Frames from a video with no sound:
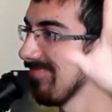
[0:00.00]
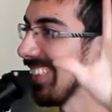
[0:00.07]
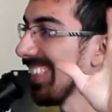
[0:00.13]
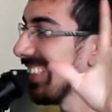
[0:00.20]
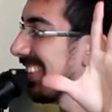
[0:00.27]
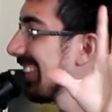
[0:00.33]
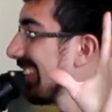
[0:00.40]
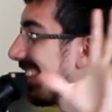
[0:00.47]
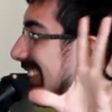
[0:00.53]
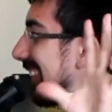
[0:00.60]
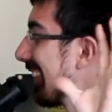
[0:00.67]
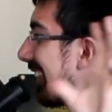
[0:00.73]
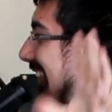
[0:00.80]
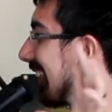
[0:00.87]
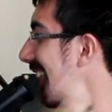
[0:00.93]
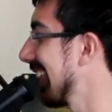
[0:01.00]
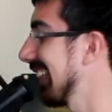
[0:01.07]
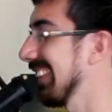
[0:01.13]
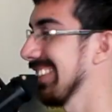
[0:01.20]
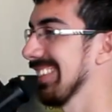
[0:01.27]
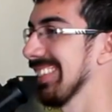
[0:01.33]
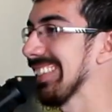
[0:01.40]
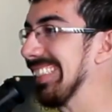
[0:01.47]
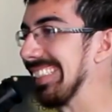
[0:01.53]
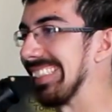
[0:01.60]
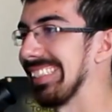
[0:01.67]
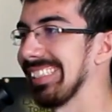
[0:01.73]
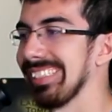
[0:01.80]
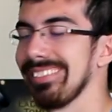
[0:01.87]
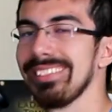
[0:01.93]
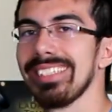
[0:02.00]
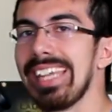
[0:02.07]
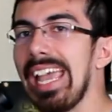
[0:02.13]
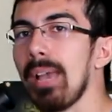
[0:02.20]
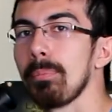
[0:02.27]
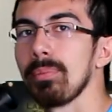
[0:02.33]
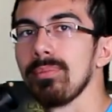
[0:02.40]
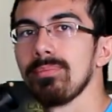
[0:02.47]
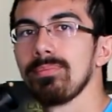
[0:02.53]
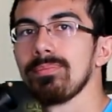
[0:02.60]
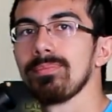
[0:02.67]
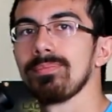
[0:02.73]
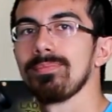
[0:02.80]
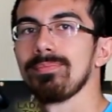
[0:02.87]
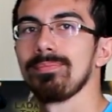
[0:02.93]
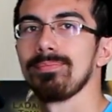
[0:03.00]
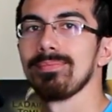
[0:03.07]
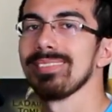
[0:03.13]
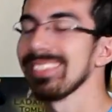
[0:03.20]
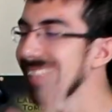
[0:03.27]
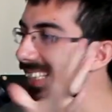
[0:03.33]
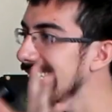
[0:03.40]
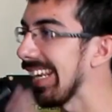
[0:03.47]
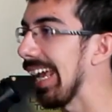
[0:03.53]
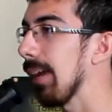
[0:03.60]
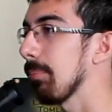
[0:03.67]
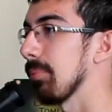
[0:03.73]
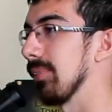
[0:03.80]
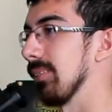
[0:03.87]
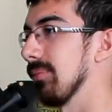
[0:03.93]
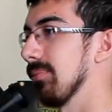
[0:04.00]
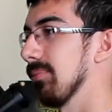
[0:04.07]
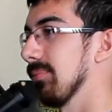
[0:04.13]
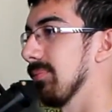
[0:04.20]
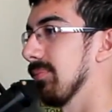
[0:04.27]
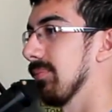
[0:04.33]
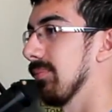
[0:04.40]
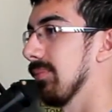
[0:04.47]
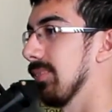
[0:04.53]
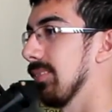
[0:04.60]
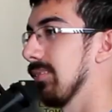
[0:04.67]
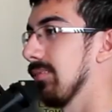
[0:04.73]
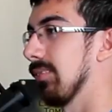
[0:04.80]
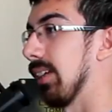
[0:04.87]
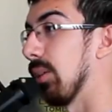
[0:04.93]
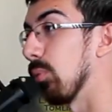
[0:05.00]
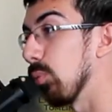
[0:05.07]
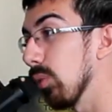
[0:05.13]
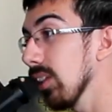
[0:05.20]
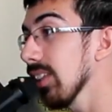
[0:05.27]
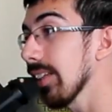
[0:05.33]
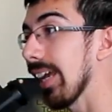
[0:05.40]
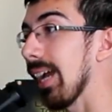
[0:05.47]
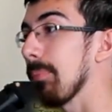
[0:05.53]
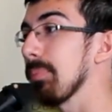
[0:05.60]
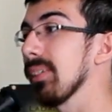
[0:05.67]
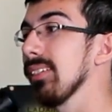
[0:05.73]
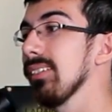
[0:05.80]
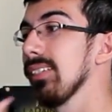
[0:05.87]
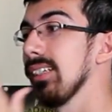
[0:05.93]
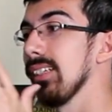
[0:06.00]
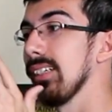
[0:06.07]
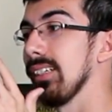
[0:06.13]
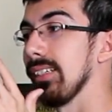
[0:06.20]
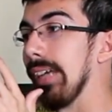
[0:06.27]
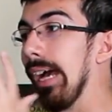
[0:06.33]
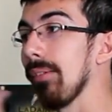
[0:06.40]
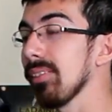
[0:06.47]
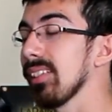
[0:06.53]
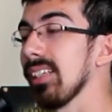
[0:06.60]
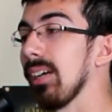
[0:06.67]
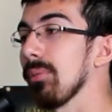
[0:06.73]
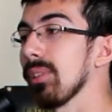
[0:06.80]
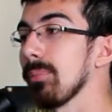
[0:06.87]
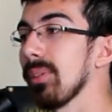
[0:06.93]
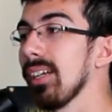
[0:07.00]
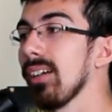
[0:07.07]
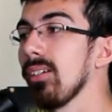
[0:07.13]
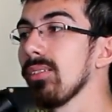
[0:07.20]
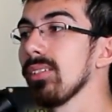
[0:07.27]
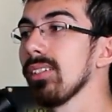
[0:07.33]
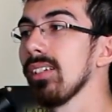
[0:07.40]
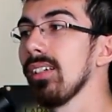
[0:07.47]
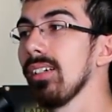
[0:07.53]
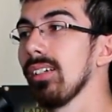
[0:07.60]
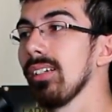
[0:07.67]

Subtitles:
It did. All right. Didn't happen. Didn't happen. And will it happen? Obviously not with the Browns.